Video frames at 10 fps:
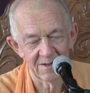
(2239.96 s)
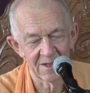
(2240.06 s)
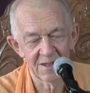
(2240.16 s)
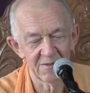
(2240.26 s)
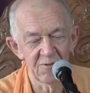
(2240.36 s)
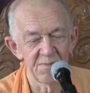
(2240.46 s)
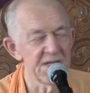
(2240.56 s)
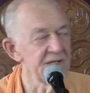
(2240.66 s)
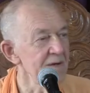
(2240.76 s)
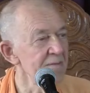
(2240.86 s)
that there would
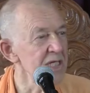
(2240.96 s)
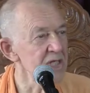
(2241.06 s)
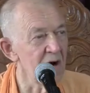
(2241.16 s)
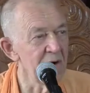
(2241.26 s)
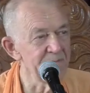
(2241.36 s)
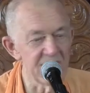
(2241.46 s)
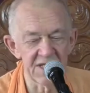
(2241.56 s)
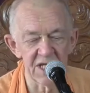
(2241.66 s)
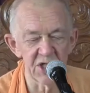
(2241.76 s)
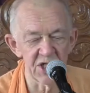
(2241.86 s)
be so much
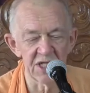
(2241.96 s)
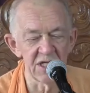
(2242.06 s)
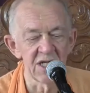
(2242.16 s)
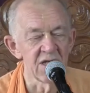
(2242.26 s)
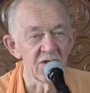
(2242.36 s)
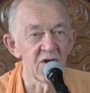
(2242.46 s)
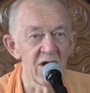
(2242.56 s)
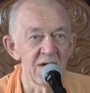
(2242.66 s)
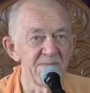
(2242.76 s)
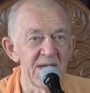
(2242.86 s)
opposition to
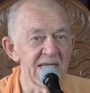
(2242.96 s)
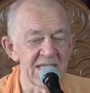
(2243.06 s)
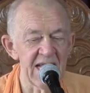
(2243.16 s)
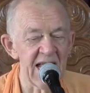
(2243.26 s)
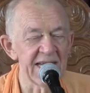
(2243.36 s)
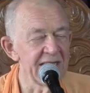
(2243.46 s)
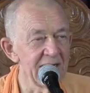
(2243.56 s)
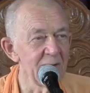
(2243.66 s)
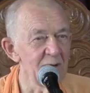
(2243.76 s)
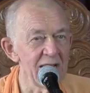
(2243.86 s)
her being
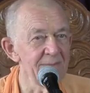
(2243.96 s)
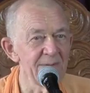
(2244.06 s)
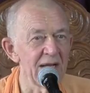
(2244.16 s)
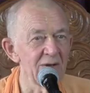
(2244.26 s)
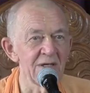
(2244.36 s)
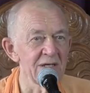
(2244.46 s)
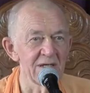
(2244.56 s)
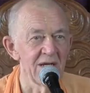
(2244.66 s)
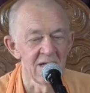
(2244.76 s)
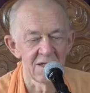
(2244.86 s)
taken away by Lord
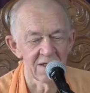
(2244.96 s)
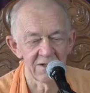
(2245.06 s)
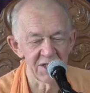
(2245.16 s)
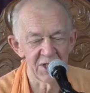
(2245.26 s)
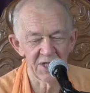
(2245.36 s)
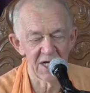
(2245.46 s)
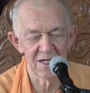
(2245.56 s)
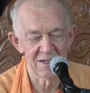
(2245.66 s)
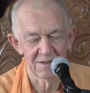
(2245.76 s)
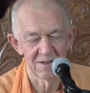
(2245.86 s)

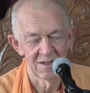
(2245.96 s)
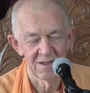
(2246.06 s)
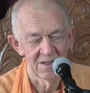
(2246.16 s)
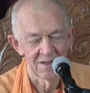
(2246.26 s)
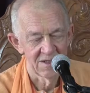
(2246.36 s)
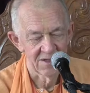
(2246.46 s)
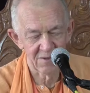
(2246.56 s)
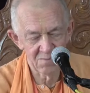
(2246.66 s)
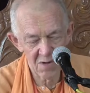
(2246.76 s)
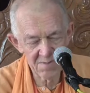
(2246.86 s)
Krishna.
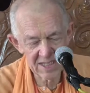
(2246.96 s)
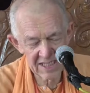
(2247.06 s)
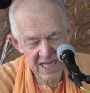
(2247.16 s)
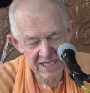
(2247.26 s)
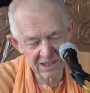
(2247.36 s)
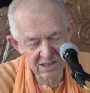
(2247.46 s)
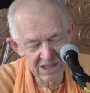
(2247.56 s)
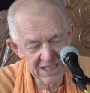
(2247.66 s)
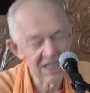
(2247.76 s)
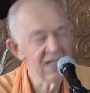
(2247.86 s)
So
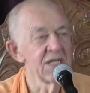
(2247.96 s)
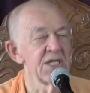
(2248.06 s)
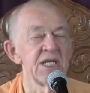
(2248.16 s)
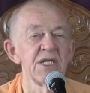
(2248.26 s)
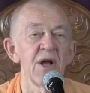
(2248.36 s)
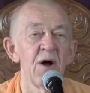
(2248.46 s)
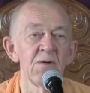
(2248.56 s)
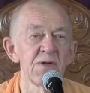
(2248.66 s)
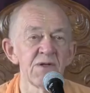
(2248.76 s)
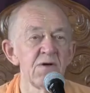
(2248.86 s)
momentarily, she's
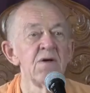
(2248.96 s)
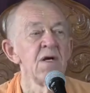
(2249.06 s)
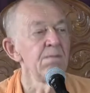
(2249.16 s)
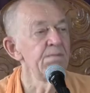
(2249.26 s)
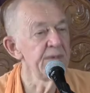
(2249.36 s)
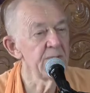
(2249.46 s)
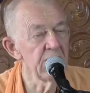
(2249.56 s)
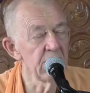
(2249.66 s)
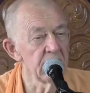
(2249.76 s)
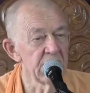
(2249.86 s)
also
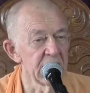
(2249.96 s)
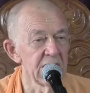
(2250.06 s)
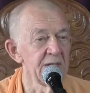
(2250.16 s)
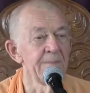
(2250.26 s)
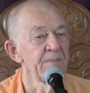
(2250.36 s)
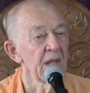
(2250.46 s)
bewildered.